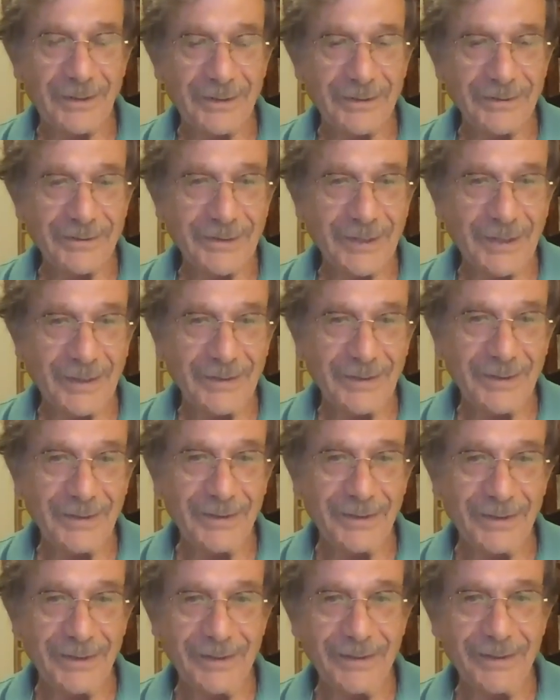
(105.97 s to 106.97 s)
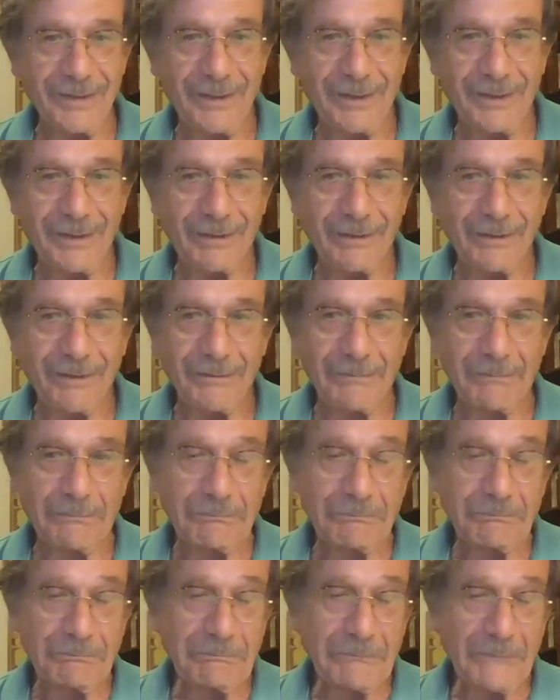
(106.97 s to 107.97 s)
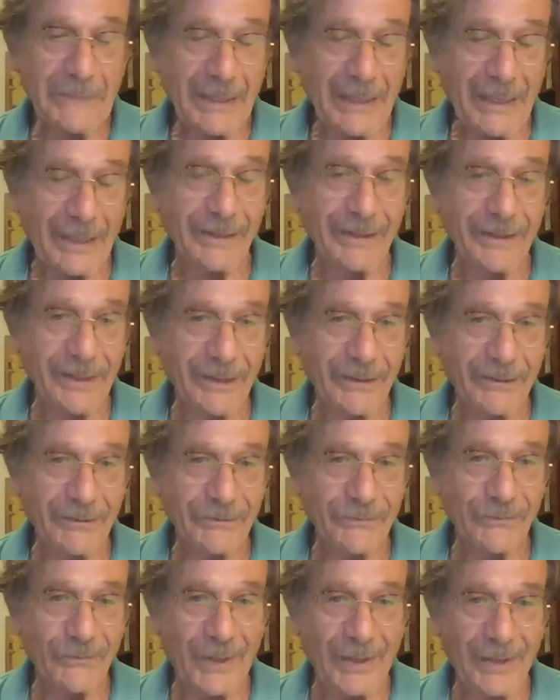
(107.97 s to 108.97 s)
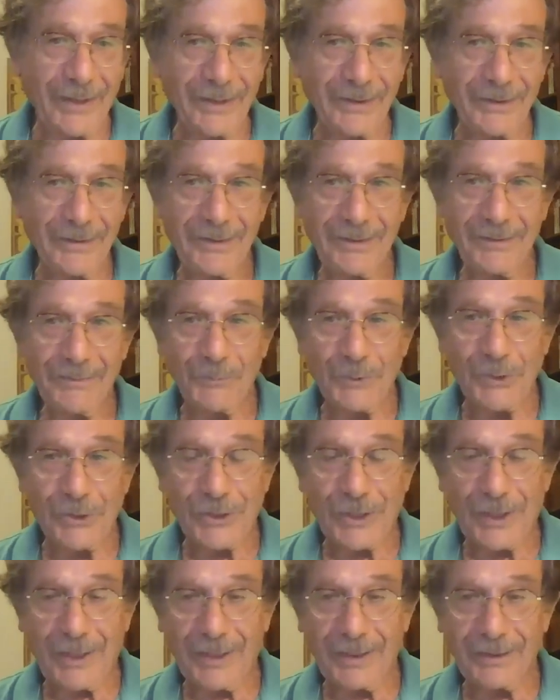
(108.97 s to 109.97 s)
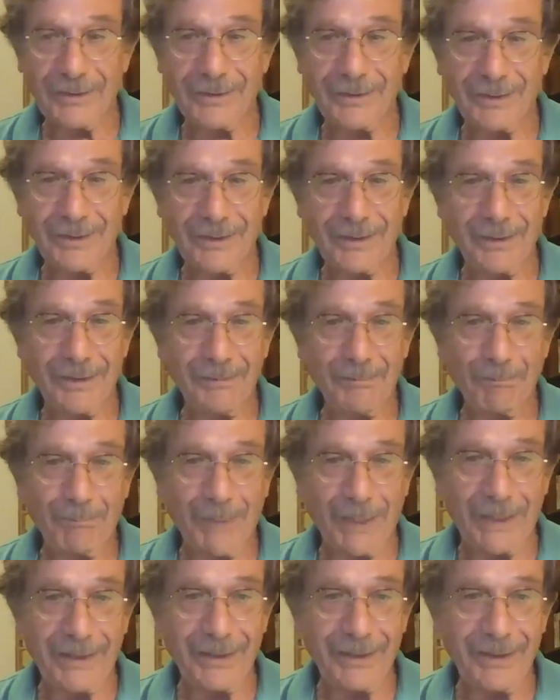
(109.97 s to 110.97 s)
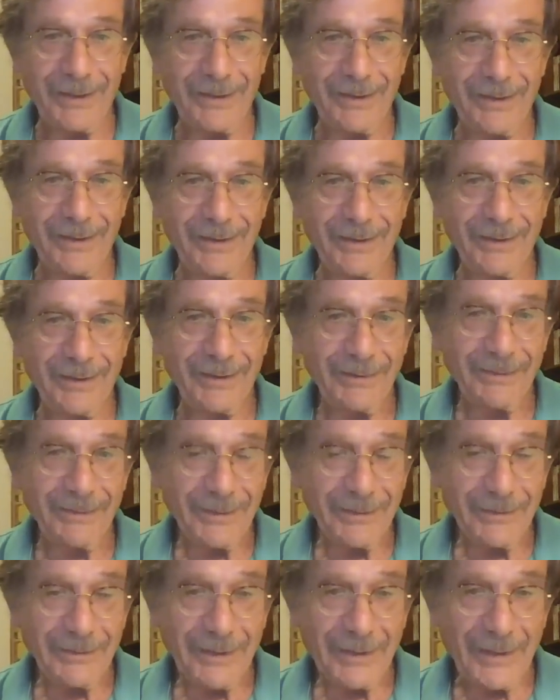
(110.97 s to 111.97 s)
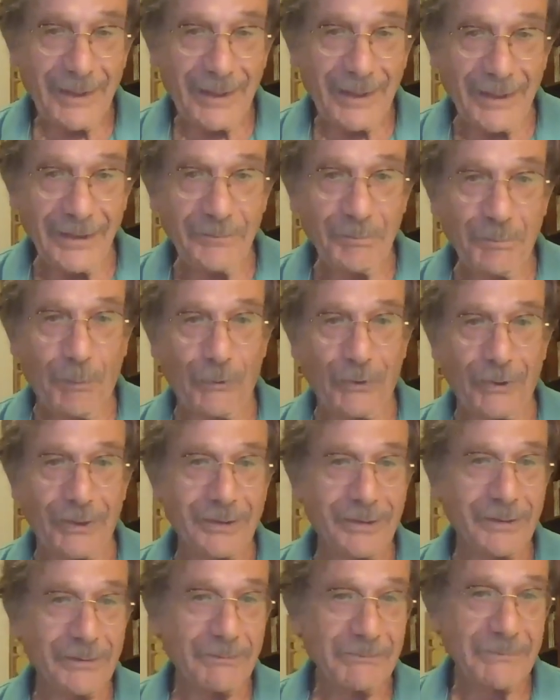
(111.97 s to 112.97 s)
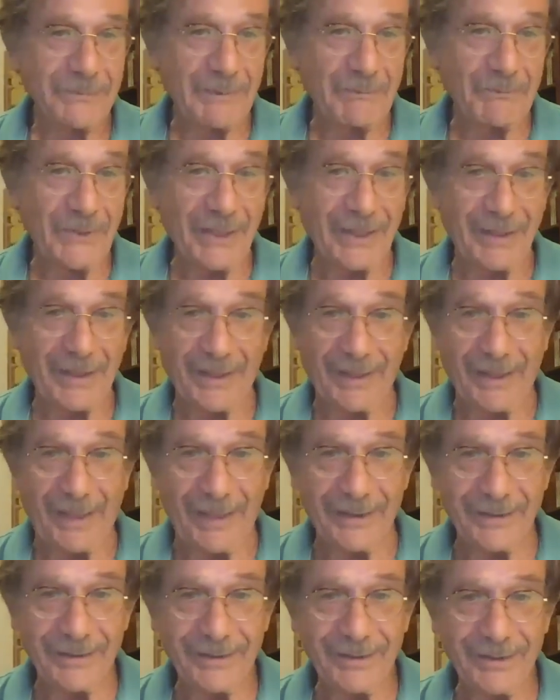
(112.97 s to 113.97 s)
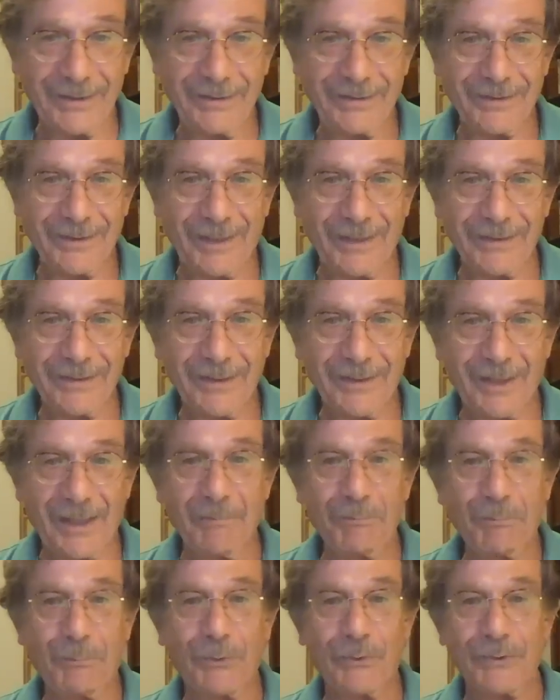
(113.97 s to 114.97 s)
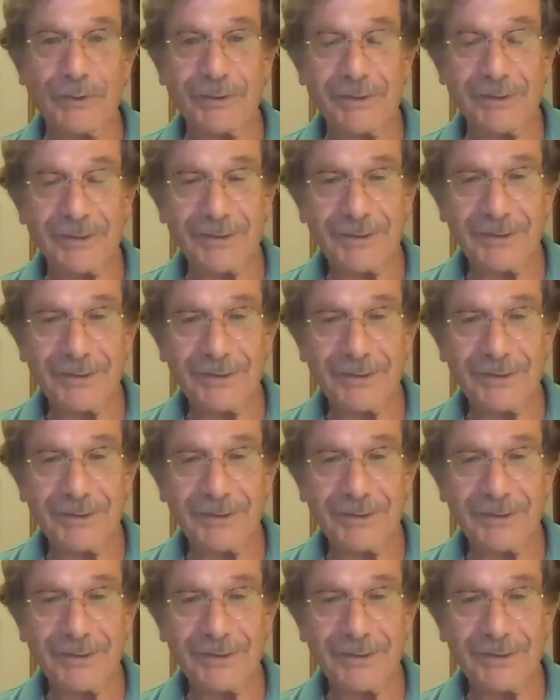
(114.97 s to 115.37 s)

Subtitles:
suddenly a clinical trial which had many endpoints, something like 80, 90 endpoints.